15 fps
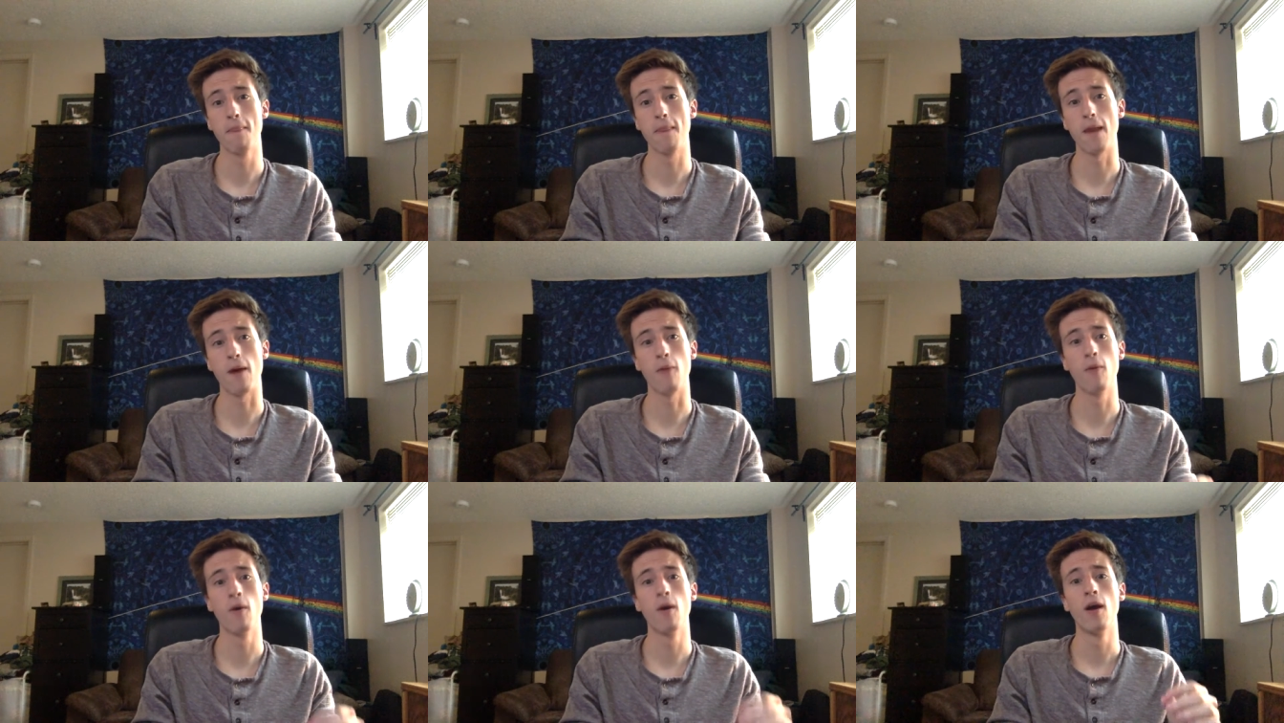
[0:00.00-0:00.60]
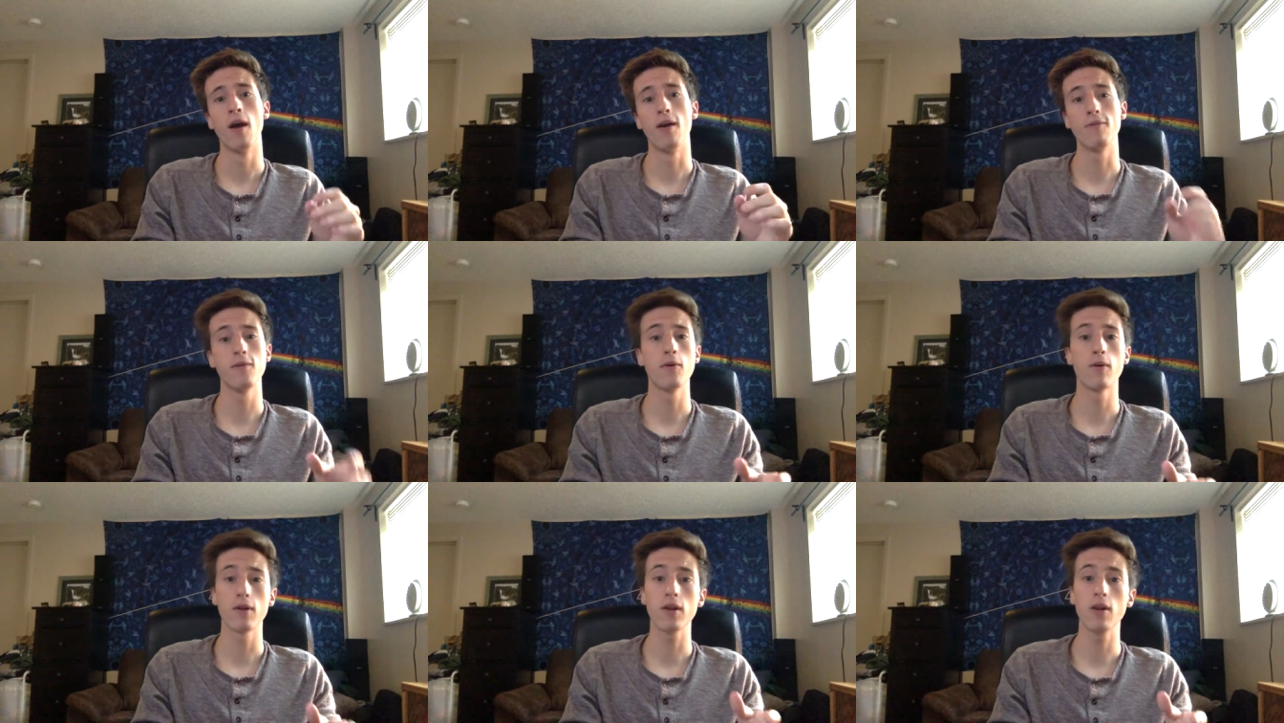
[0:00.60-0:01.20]
Now, if
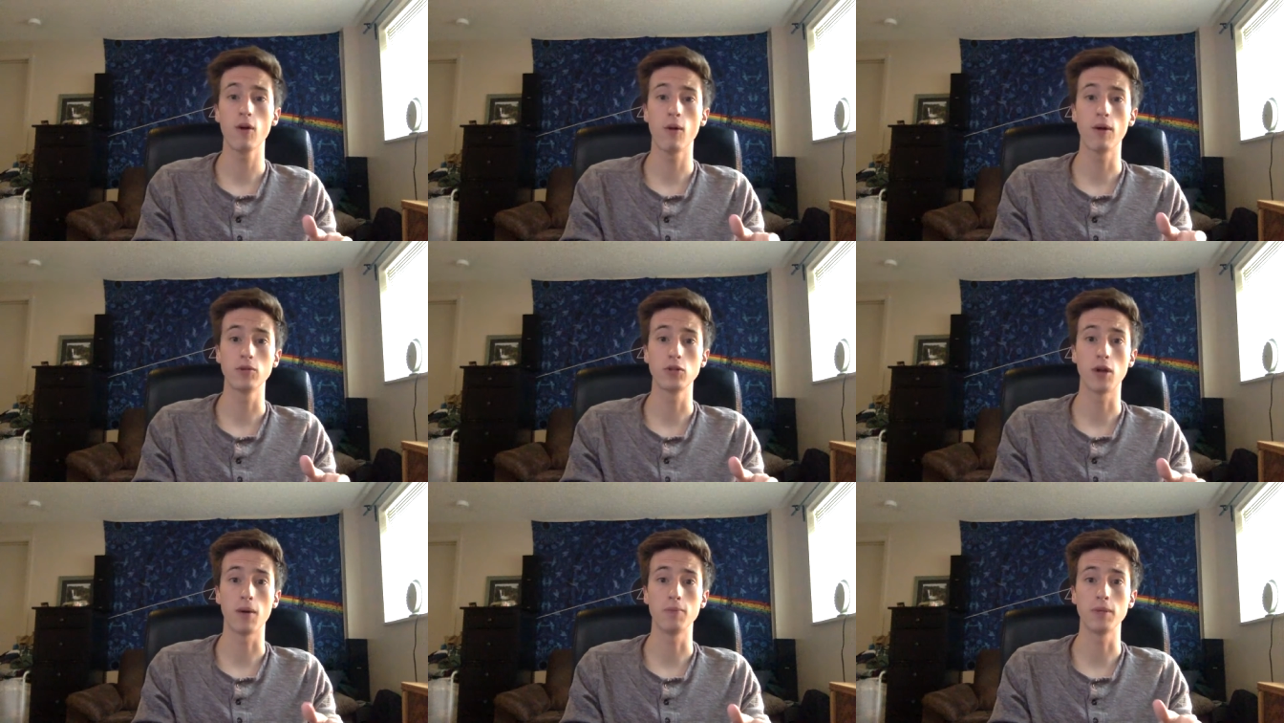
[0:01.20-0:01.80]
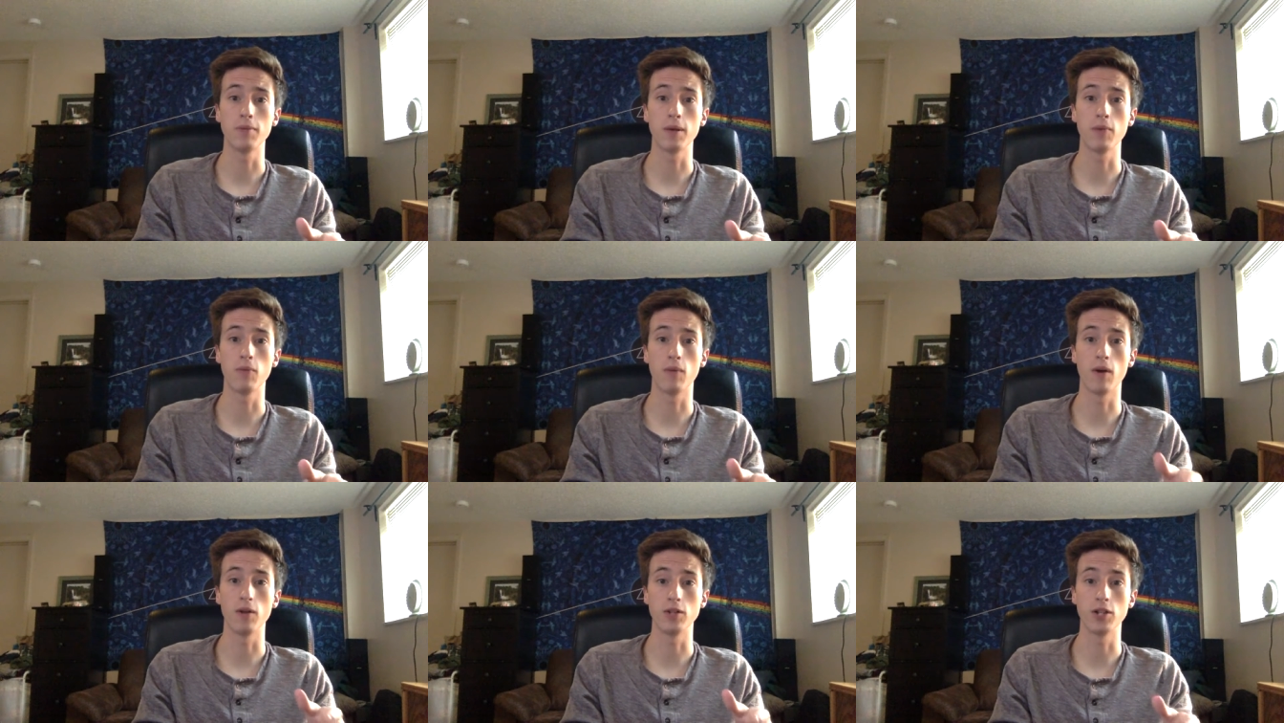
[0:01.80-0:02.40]
you already know how dropshipping
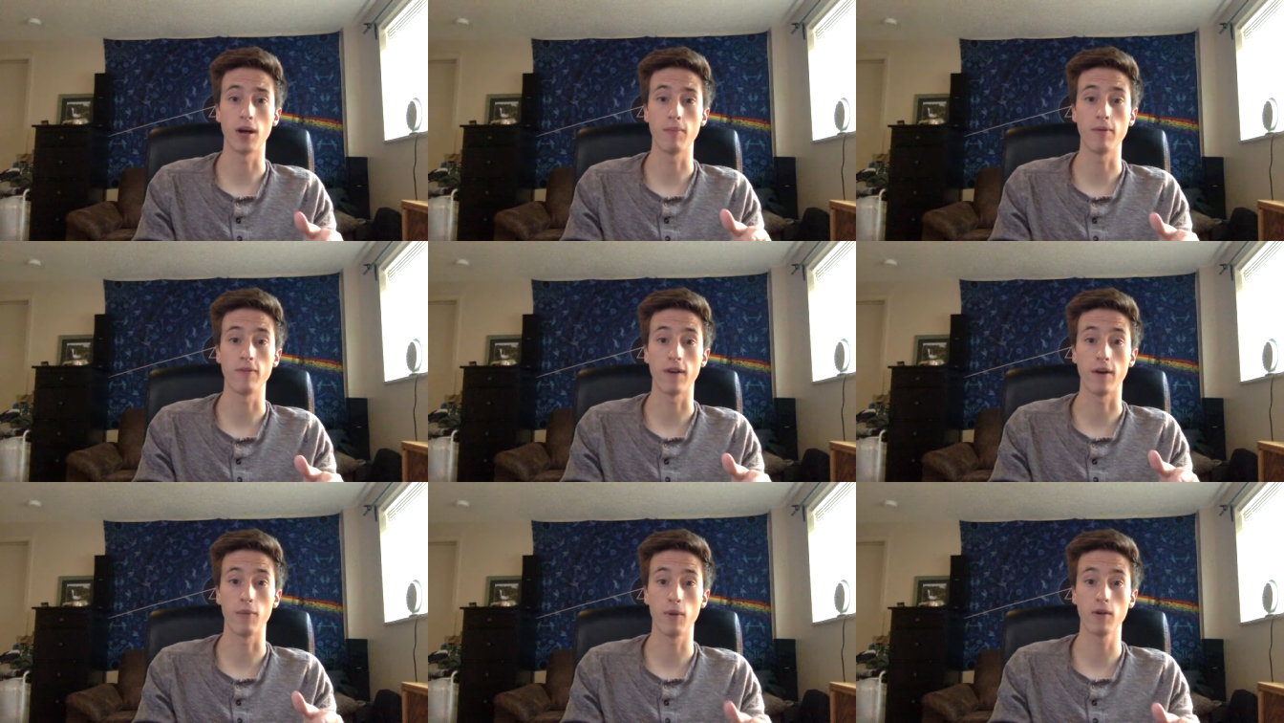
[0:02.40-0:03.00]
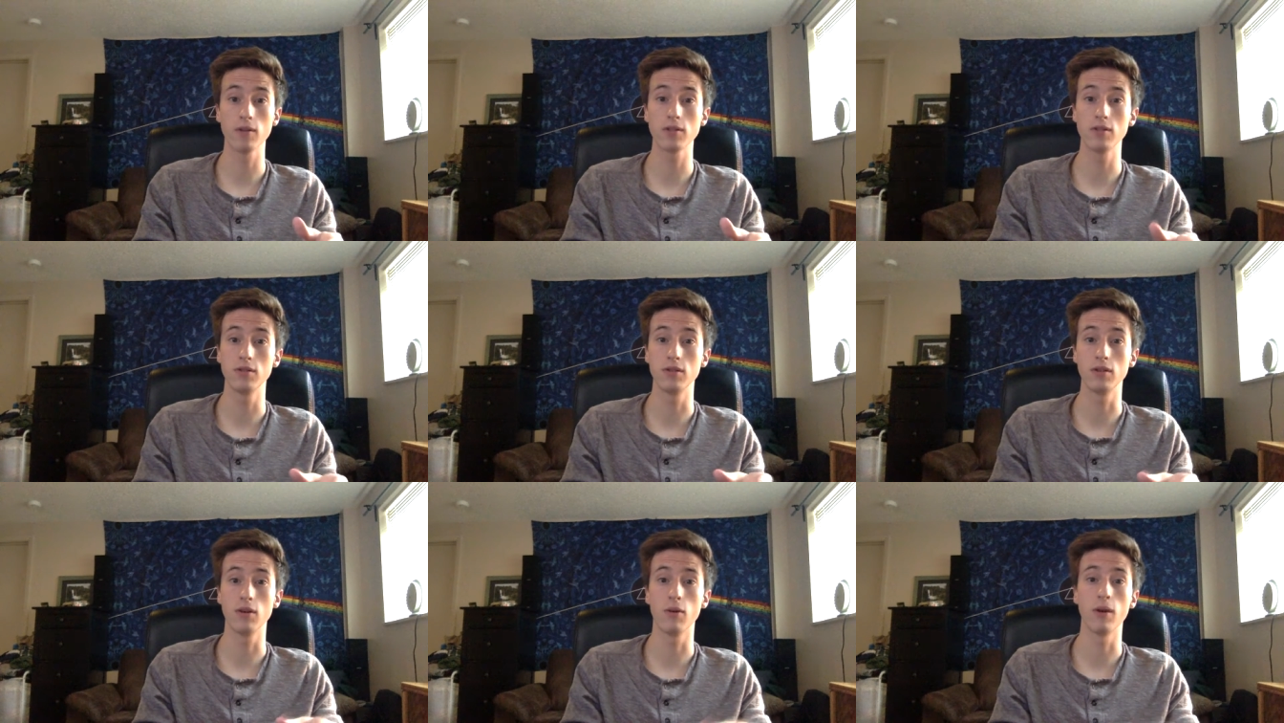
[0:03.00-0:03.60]
on Shopify works, you
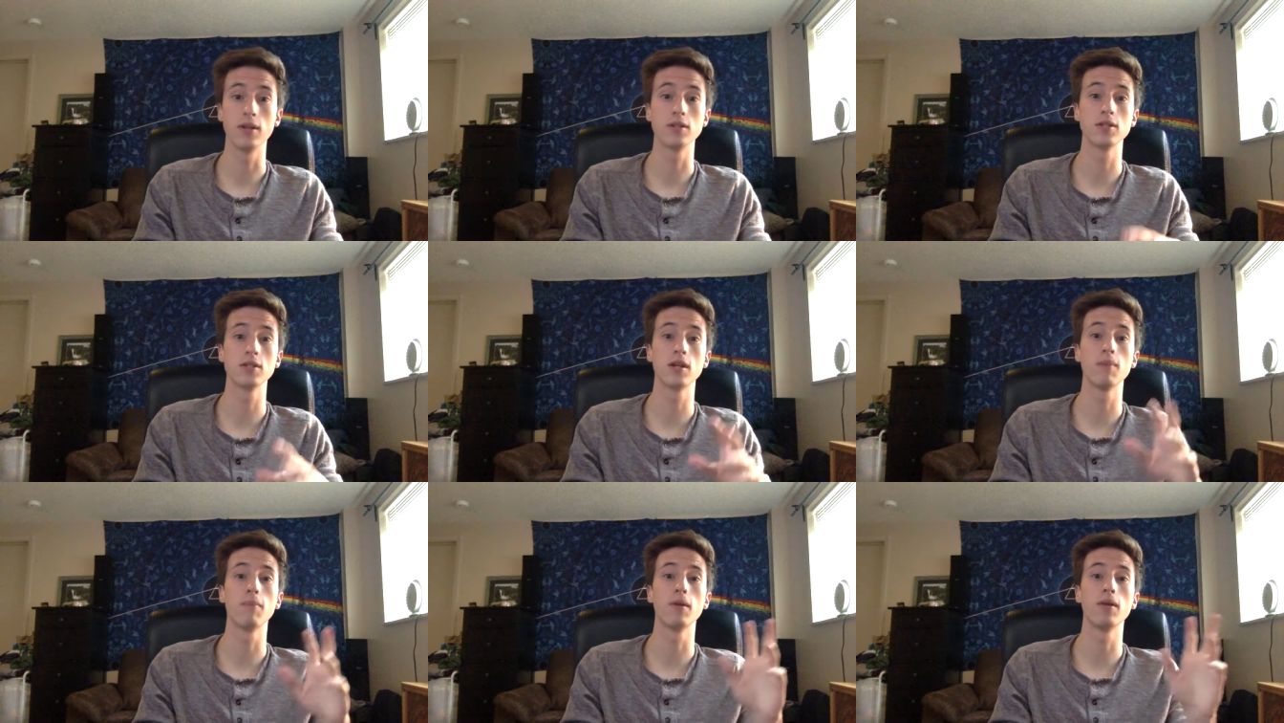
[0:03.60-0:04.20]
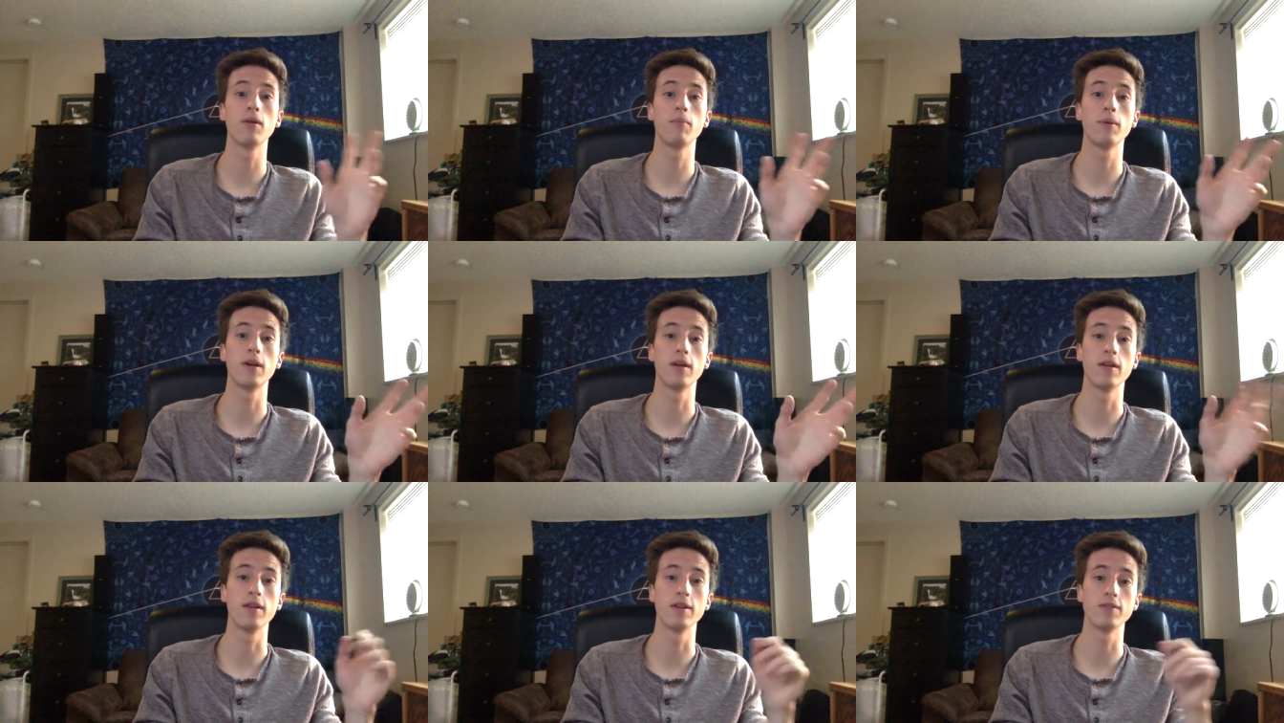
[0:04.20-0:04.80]
can go ahead and skip a little bit
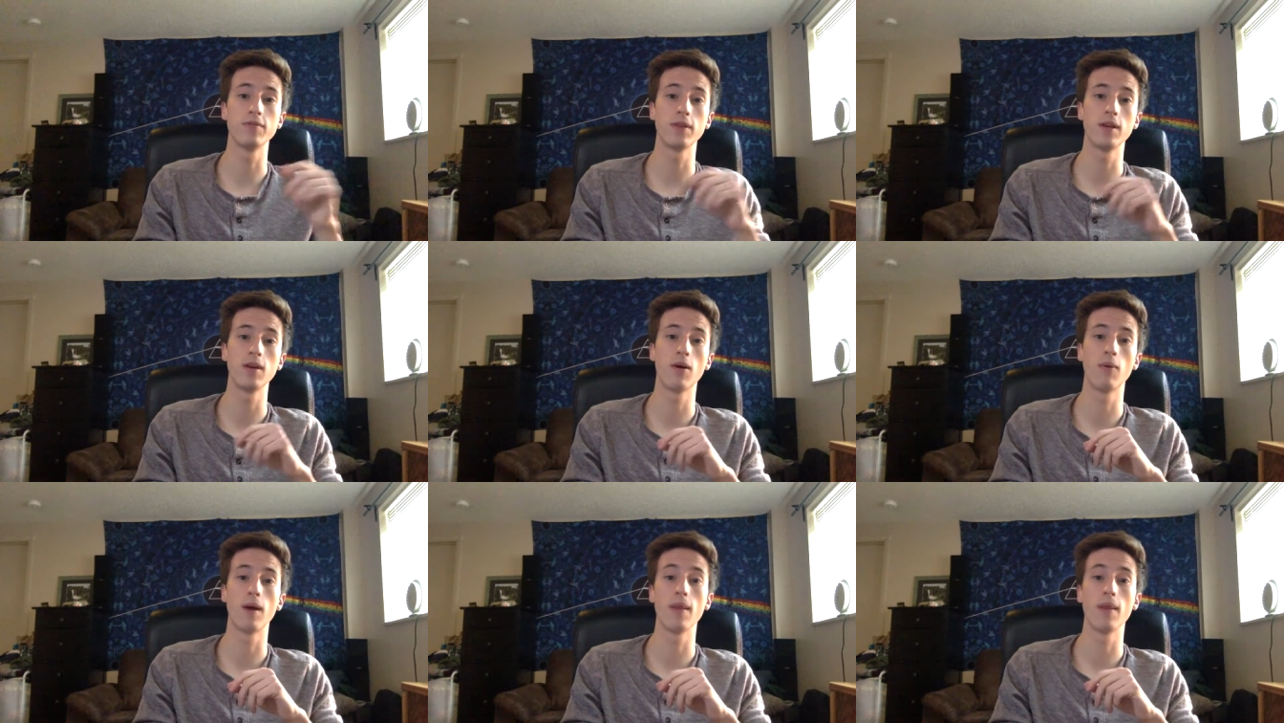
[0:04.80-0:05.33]
into this video,